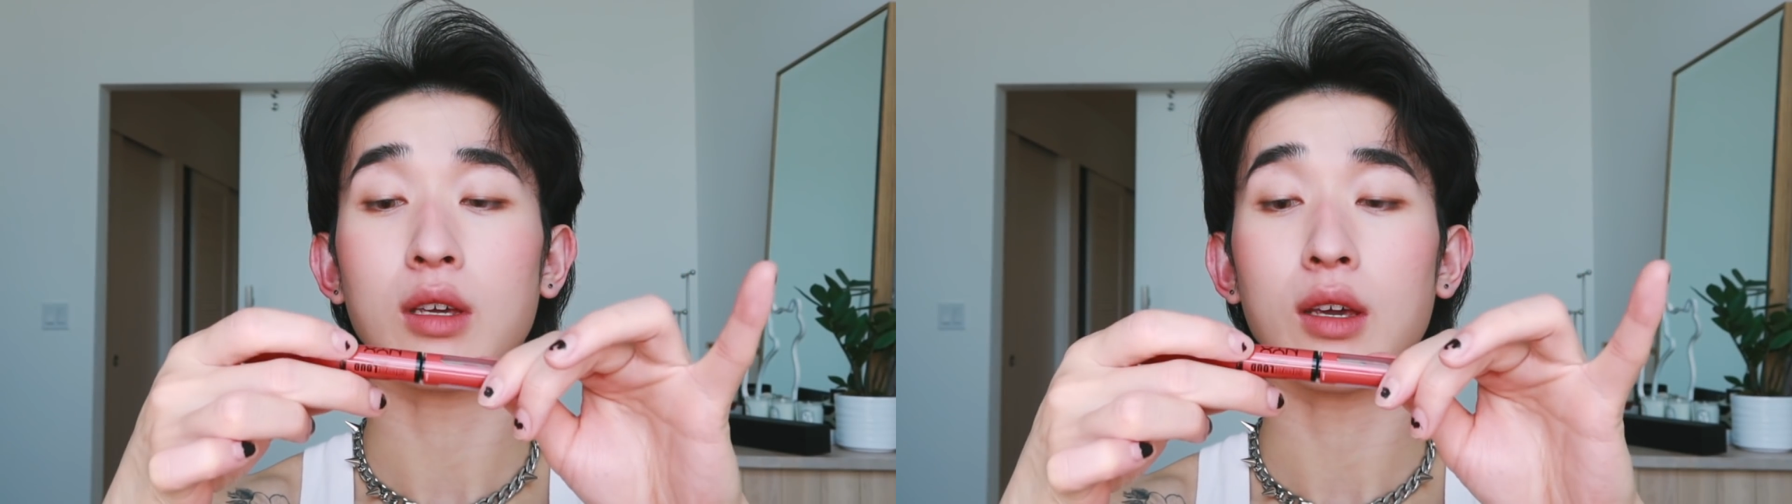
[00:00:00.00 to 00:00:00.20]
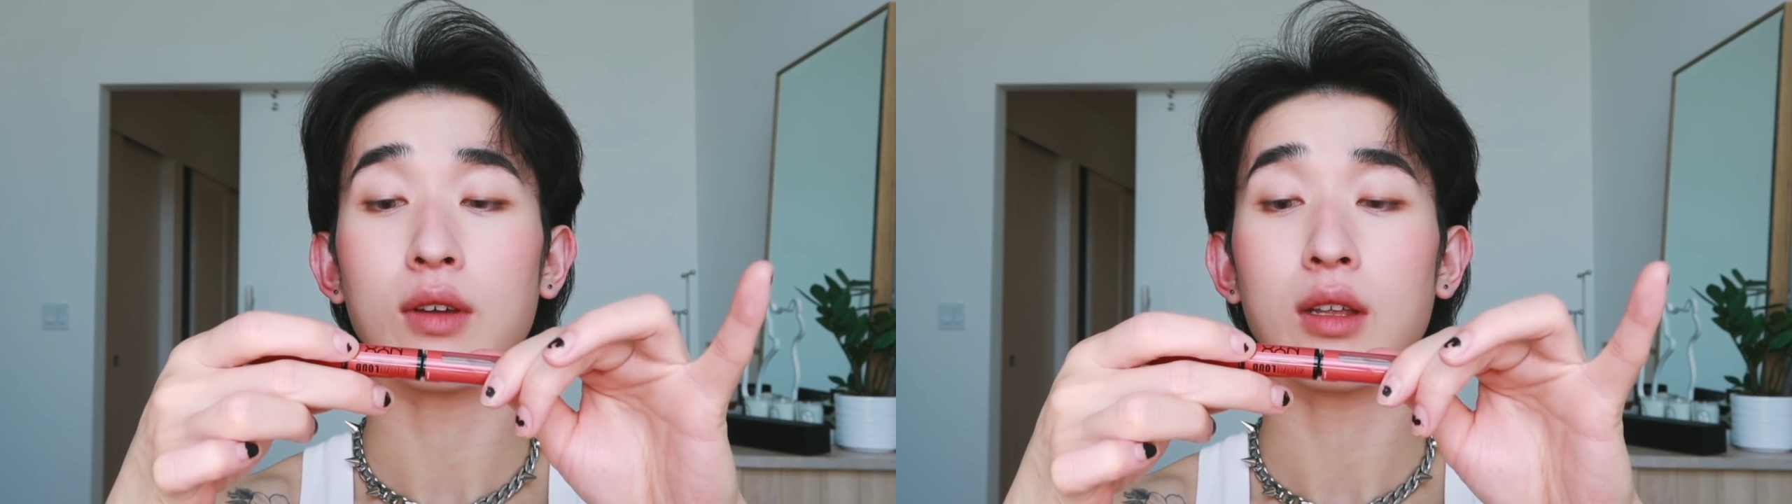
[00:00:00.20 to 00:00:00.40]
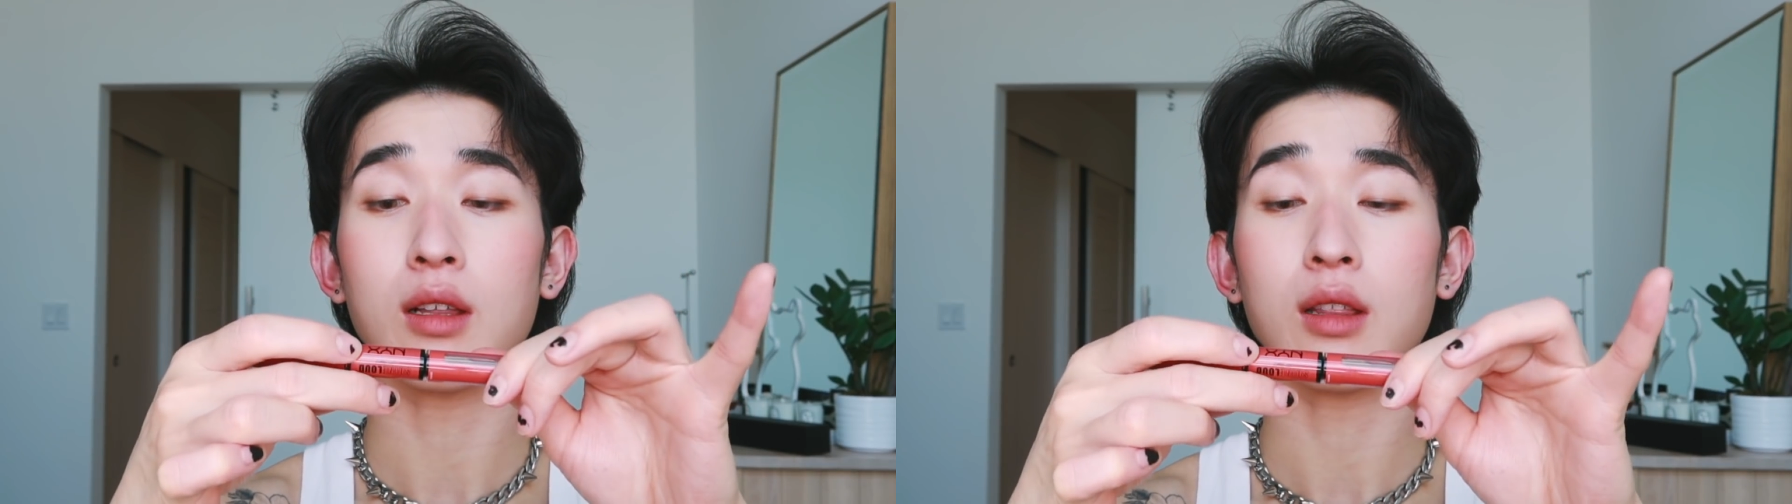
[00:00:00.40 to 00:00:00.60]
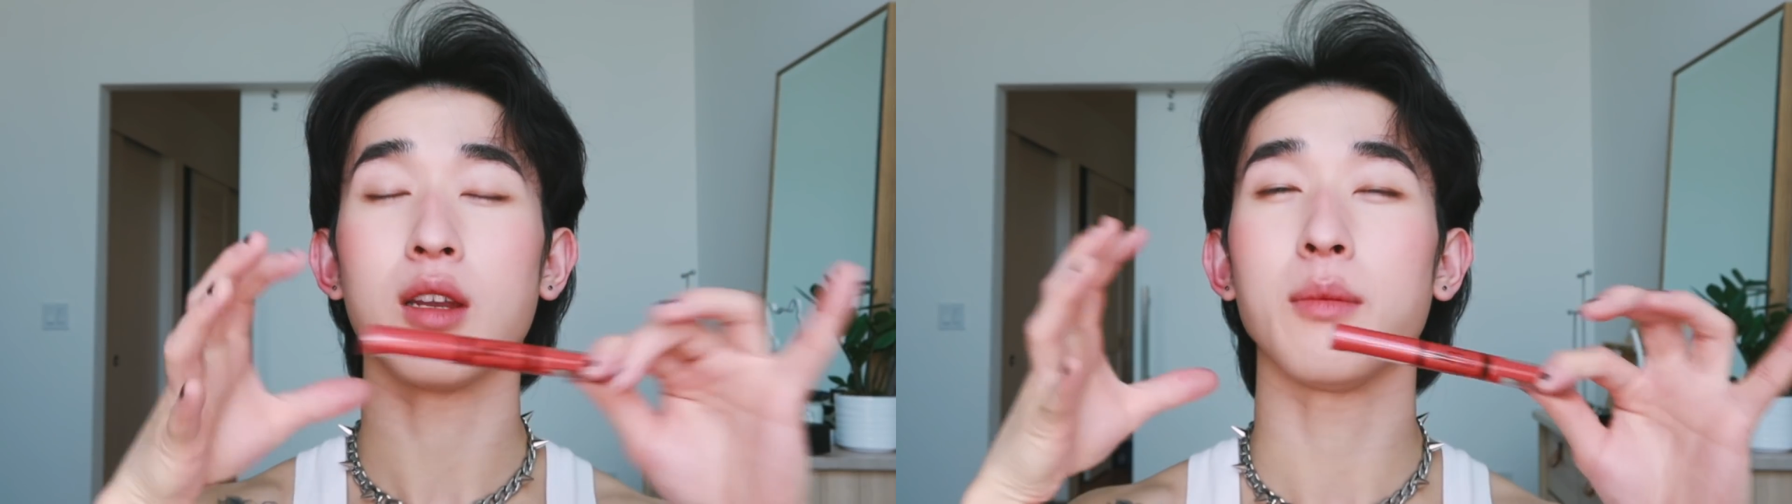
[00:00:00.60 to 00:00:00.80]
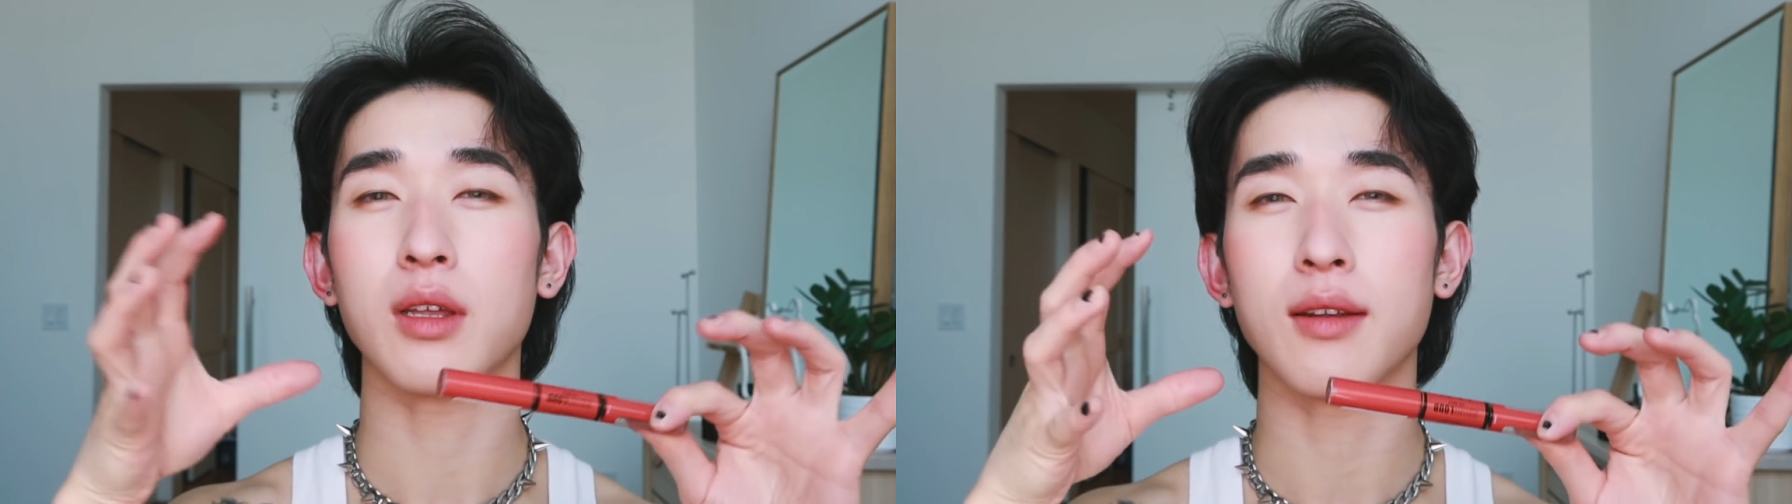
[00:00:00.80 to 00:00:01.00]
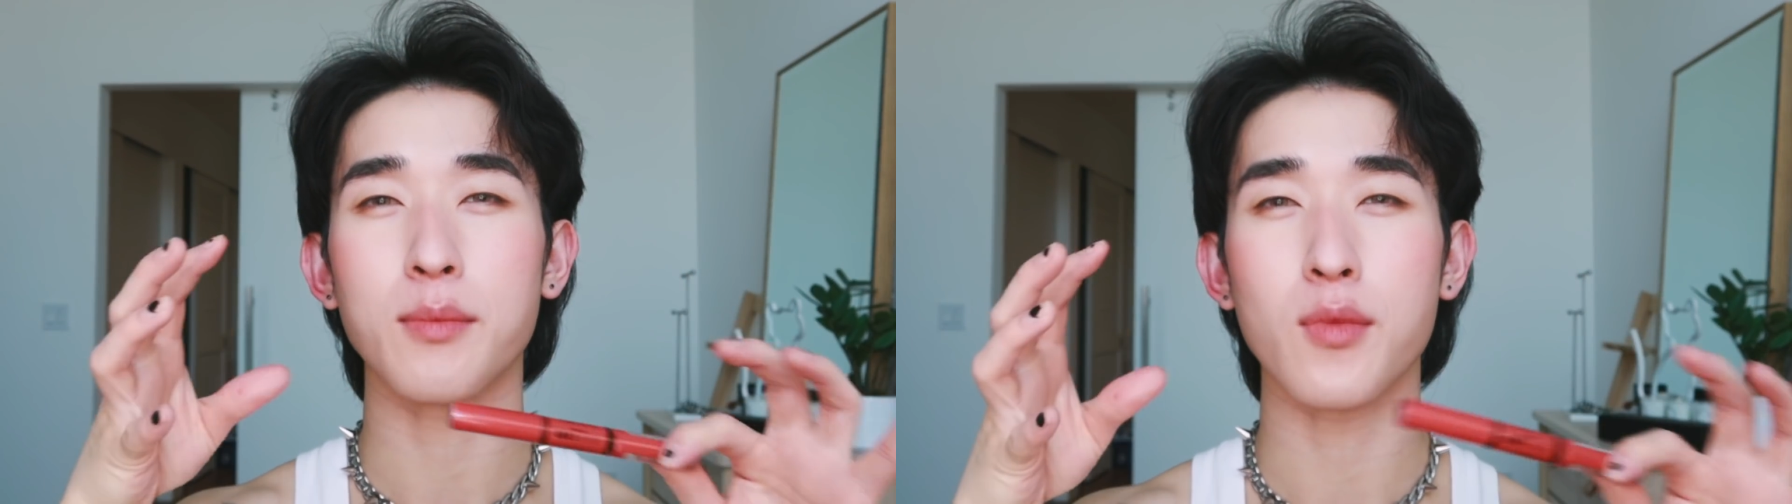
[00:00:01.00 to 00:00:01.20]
give it a little bit